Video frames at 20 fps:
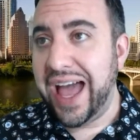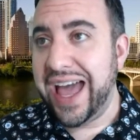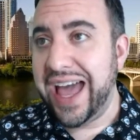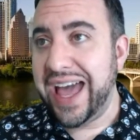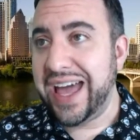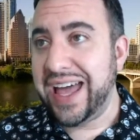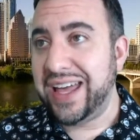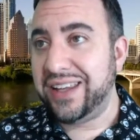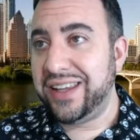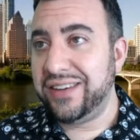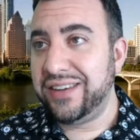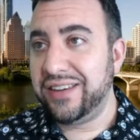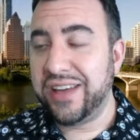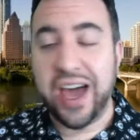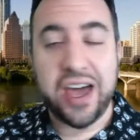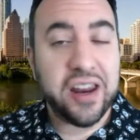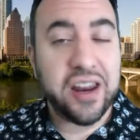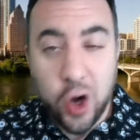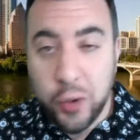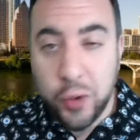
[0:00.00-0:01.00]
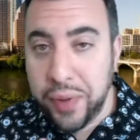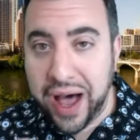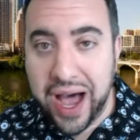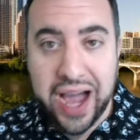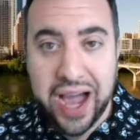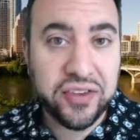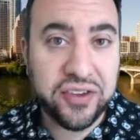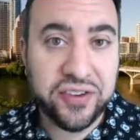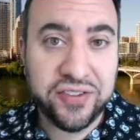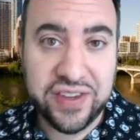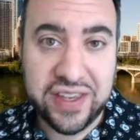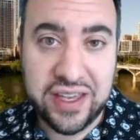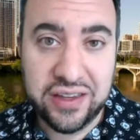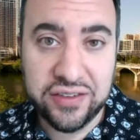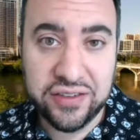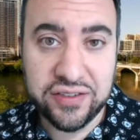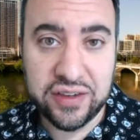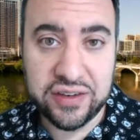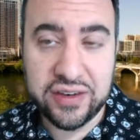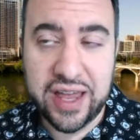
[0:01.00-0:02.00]
and to kind of go behind the
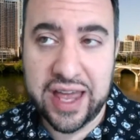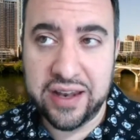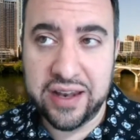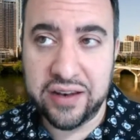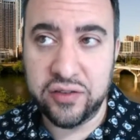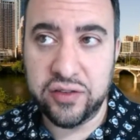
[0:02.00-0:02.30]
scenes and